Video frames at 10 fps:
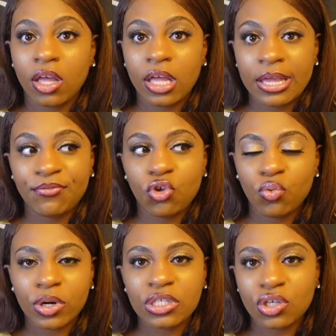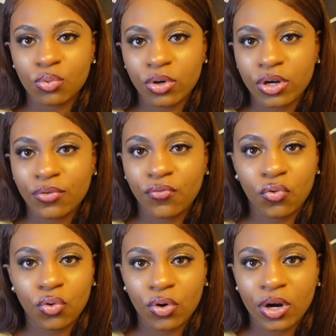if you were to work
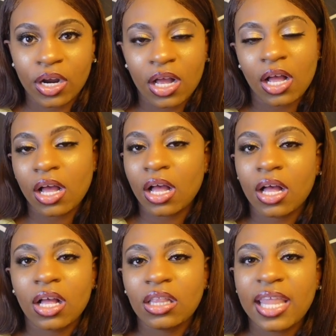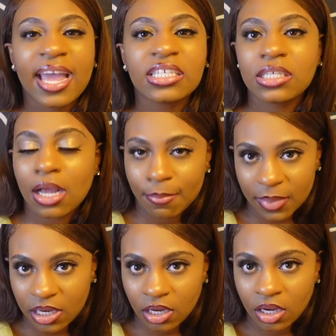for a lash
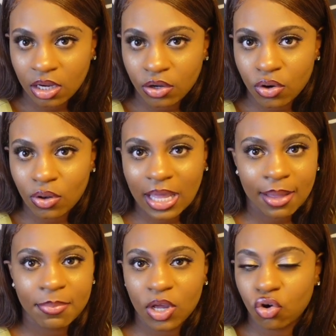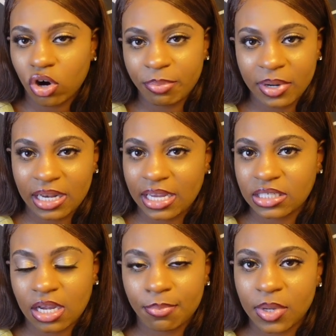company, you know, like a big corporate lash
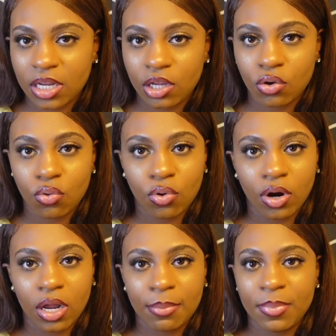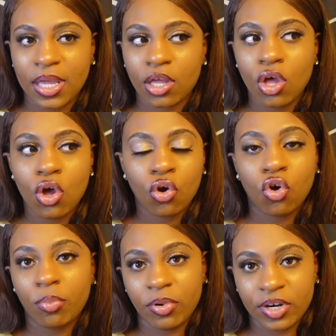company or a big
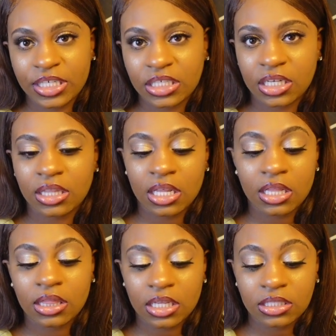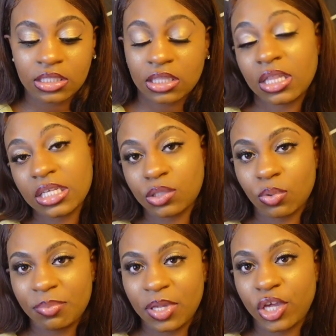corporation, then this
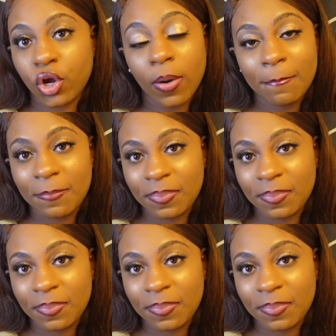would be your